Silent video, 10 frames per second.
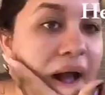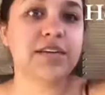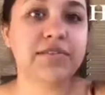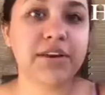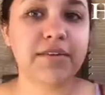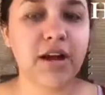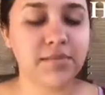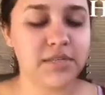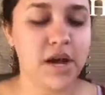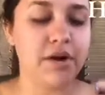See if it even
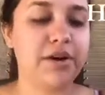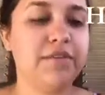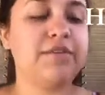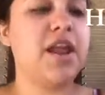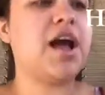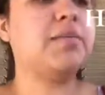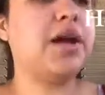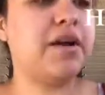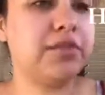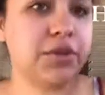comes out, and if not, I'm
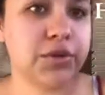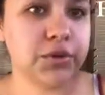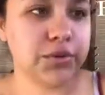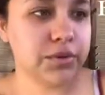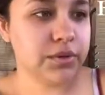gonna have to do